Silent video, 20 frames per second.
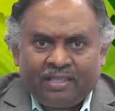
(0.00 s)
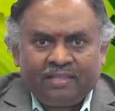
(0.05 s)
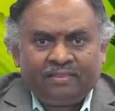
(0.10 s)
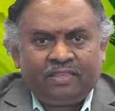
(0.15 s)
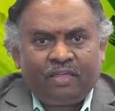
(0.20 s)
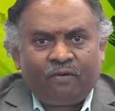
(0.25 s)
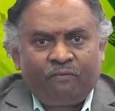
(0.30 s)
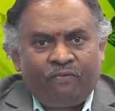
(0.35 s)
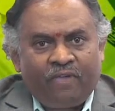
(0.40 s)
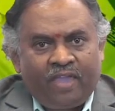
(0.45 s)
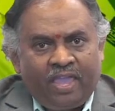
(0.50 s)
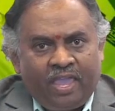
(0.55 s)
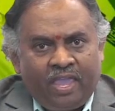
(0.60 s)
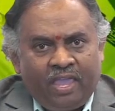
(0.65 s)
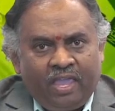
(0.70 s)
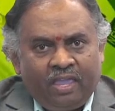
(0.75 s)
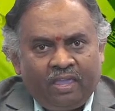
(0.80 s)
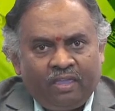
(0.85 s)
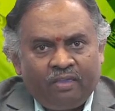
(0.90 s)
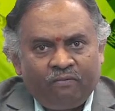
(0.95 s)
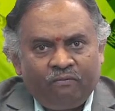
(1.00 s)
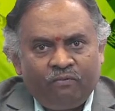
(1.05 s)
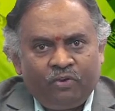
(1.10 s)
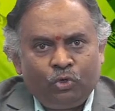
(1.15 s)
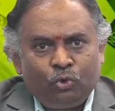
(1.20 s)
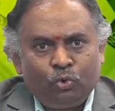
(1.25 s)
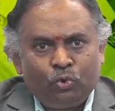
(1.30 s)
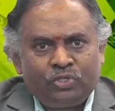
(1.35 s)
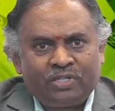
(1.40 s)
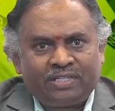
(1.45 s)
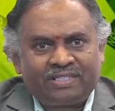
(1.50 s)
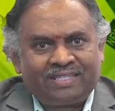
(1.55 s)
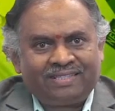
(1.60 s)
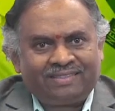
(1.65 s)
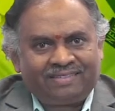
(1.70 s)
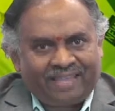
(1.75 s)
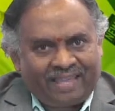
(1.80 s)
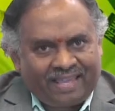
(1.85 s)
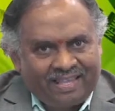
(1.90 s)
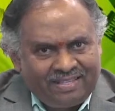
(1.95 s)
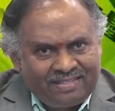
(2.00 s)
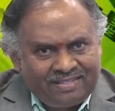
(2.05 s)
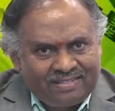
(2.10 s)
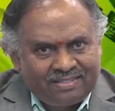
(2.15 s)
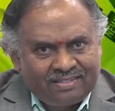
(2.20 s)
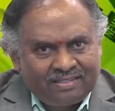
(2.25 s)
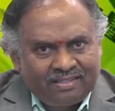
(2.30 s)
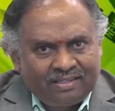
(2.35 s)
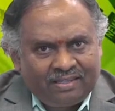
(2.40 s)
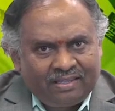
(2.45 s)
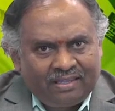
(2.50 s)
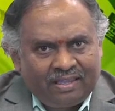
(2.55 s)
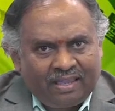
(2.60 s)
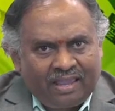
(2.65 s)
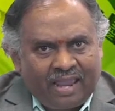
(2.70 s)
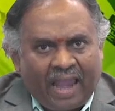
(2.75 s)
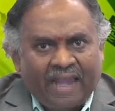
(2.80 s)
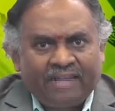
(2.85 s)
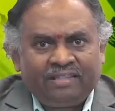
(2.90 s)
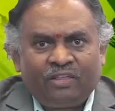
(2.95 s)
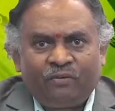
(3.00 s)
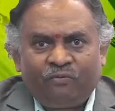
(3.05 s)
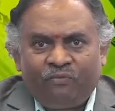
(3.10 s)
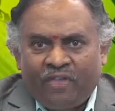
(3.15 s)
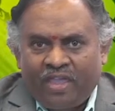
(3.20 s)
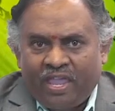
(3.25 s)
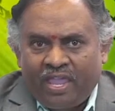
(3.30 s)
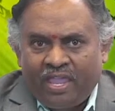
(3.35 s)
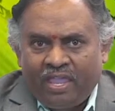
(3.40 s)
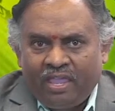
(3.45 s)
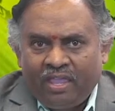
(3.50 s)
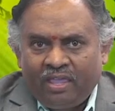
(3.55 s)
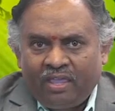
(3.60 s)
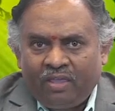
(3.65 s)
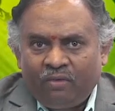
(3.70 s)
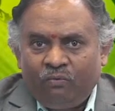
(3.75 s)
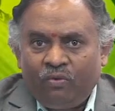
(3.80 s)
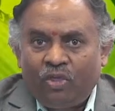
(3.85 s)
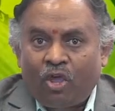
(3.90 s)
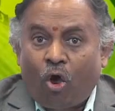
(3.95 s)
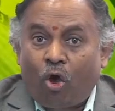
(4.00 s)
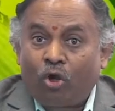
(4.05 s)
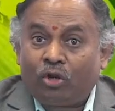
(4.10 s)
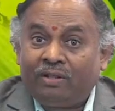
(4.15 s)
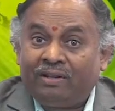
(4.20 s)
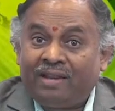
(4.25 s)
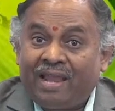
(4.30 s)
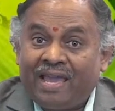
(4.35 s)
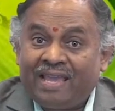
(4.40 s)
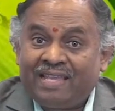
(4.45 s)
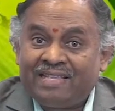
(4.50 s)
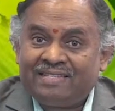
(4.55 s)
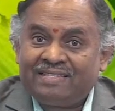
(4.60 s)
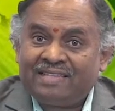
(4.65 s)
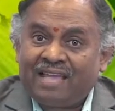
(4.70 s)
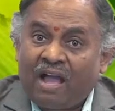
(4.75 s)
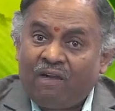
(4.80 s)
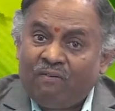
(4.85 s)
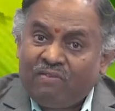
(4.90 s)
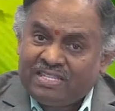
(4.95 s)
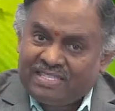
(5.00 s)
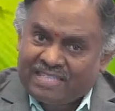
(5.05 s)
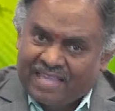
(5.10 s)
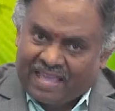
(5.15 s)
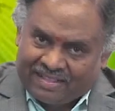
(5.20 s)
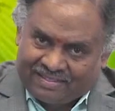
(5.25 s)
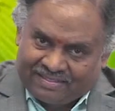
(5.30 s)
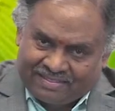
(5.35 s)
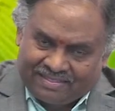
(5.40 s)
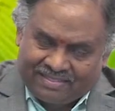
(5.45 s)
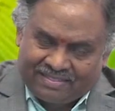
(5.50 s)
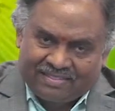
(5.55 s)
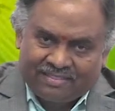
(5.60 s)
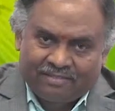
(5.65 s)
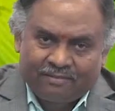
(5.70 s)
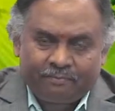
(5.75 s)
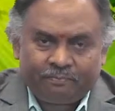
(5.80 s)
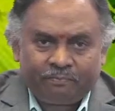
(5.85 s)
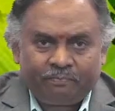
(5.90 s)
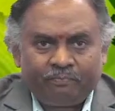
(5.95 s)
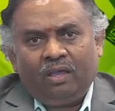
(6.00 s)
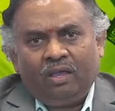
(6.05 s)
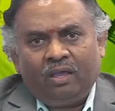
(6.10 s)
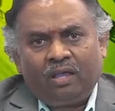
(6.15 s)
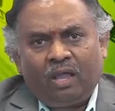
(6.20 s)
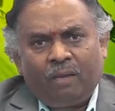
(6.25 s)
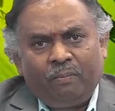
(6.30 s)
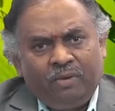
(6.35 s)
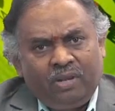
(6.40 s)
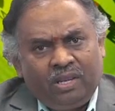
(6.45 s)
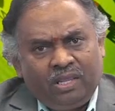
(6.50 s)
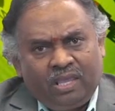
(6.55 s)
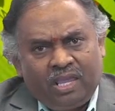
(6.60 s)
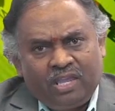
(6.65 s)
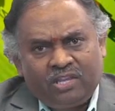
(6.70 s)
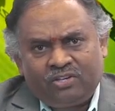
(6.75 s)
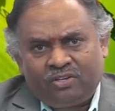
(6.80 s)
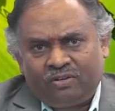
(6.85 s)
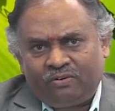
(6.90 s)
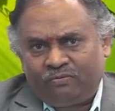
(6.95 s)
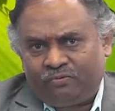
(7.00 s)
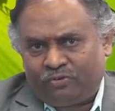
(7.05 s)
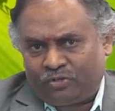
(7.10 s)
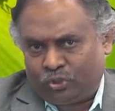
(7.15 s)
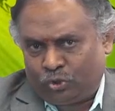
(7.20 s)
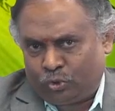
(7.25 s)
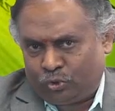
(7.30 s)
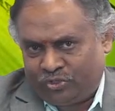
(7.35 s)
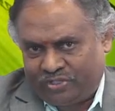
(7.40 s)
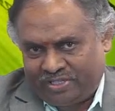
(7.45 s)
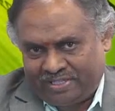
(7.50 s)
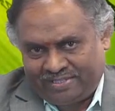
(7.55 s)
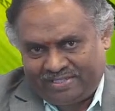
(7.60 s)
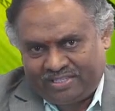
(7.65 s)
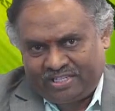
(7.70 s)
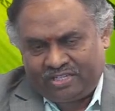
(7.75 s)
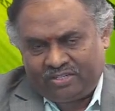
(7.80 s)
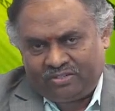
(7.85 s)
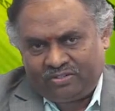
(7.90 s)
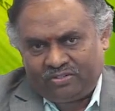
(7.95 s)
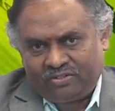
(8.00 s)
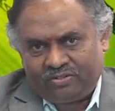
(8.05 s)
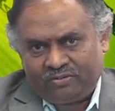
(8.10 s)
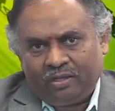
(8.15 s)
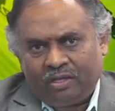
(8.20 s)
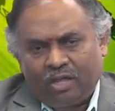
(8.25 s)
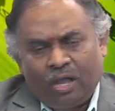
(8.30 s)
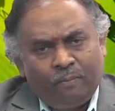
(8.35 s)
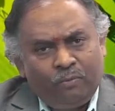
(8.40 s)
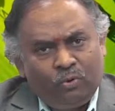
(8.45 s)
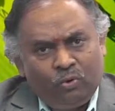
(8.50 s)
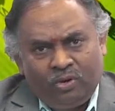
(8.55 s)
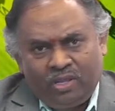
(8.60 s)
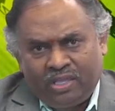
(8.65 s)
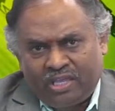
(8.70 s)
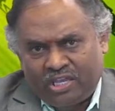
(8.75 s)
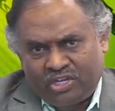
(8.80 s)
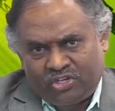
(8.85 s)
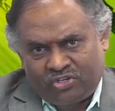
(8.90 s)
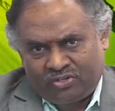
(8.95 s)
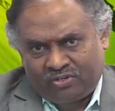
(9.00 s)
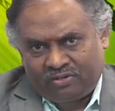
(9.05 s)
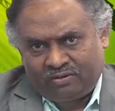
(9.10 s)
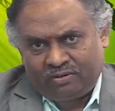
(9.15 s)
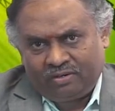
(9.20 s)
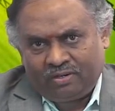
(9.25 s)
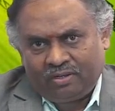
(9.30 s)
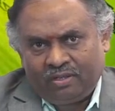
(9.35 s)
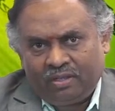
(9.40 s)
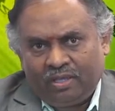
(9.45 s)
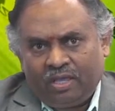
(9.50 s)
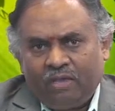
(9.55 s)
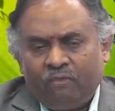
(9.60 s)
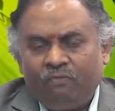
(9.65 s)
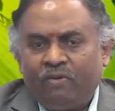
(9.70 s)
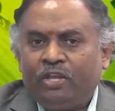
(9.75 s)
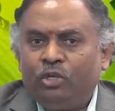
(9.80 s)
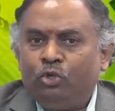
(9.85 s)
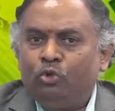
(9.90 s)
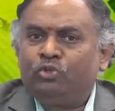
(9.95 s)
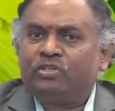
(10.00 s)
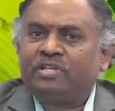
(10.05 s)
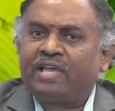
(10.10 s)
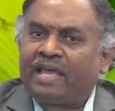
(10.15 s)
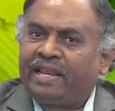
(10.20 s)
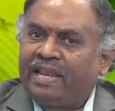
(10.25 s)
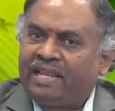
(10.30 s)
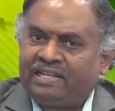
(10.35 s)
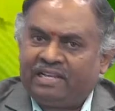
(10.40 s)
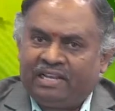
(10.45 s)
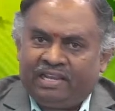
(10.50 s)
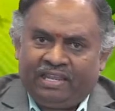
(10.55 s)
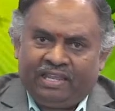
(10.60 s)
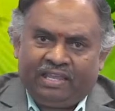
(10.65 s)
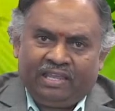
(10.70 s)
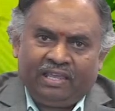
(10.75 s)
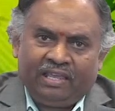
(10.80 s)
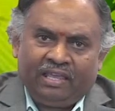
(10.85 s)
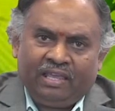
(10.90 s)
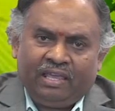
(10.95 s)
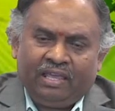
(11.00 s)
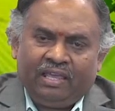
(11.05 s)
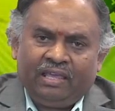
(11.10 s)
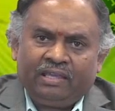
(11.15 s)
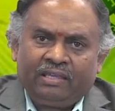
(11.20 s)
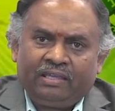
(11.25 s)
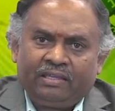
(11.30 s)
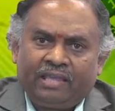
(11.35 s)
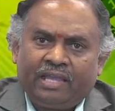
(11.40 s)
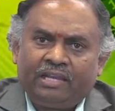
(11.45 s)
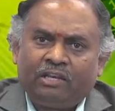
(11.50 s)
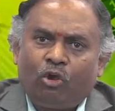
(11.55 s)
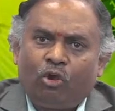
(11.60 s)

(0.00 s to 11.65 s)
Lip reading: the way we do certain things, and the way we organize ourselves. Communication for social change. Communication, when used correctly, can